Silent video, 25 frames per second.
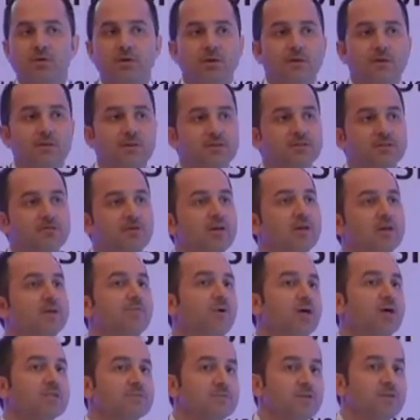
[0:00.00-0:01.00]
This is really
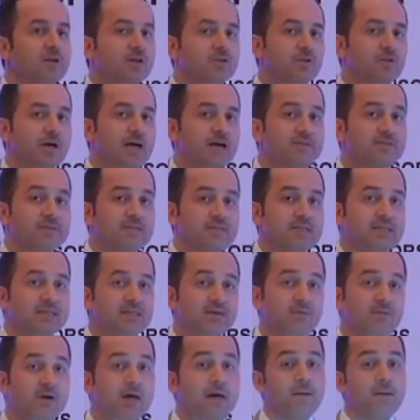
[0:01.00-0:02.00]
impossible not to have a C.
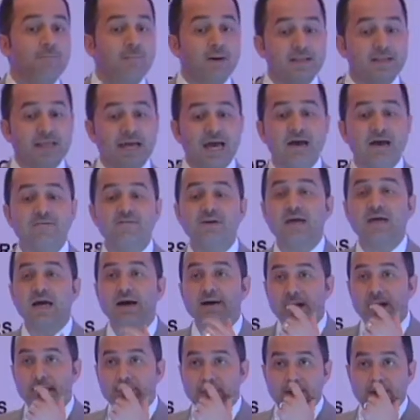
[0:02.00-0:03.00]
diff. But having a
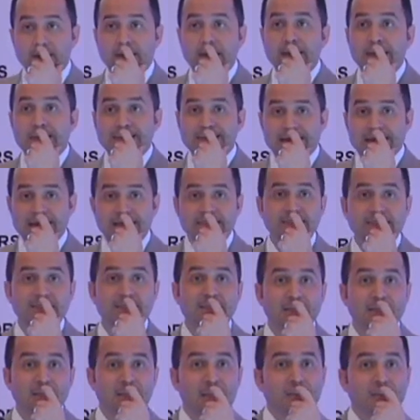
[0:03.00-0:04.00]
rapid test
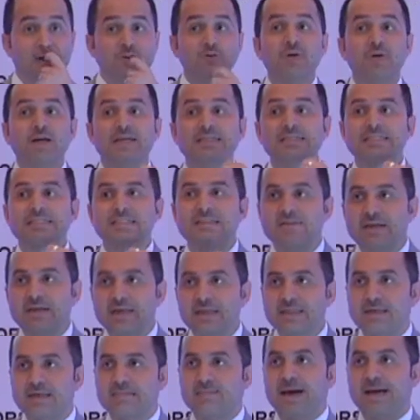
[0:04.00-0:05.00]
that you can
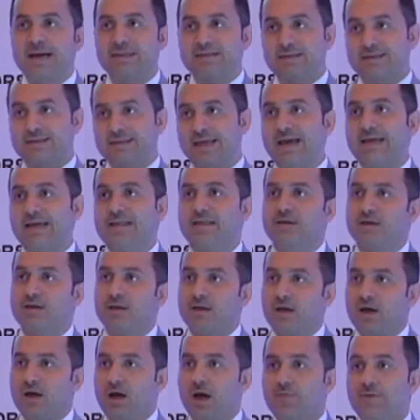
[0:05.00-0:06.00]
screen them and detect,
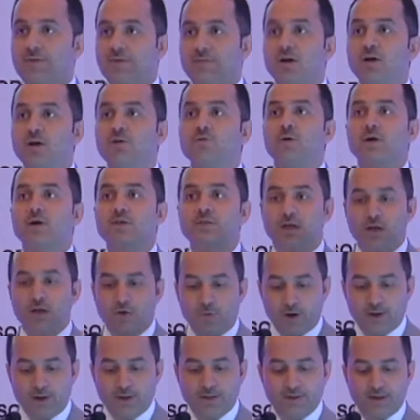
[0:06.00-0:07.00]
I think that was
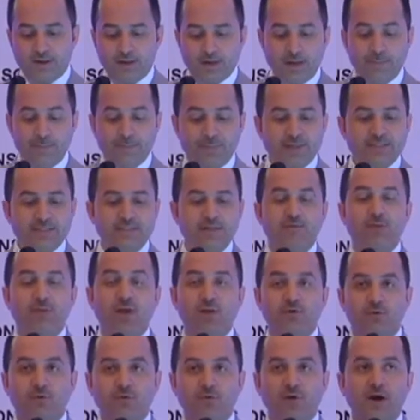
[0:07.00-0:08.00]
quite uh, impressive
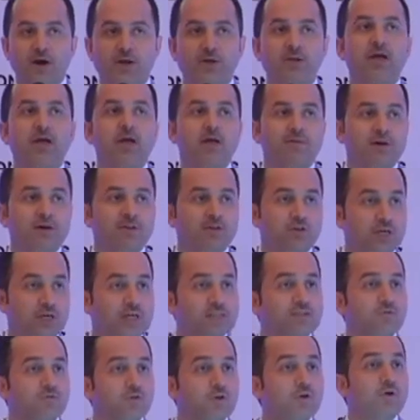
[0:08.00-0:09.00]
that you find that,
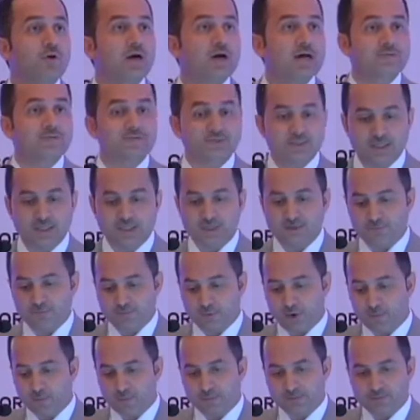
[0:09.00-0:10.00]
yes, we do have C. diff
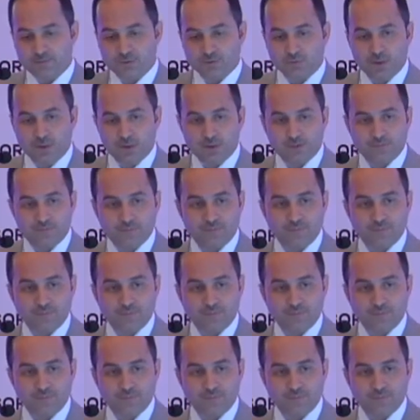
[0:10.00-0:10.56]
problem as well.